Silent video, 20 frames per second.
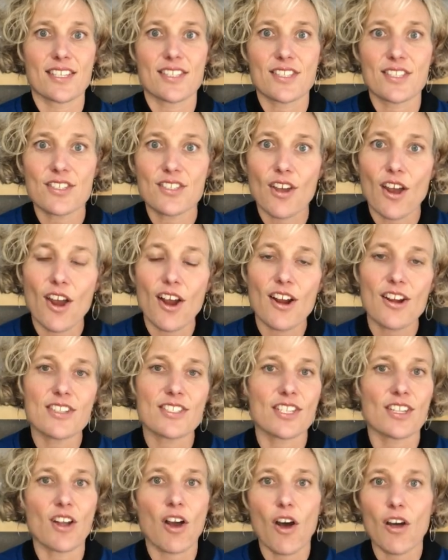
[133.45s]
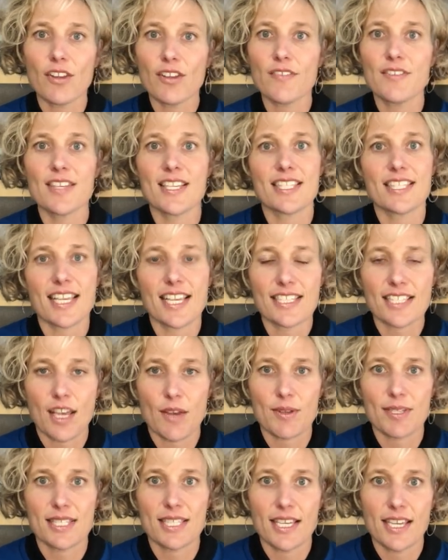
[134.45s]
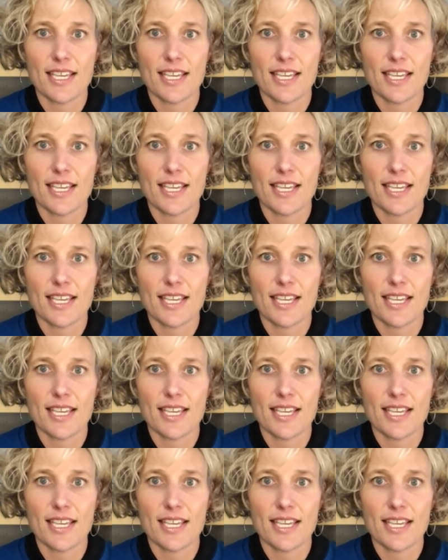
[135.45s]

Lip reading: the stars, and all of these things I was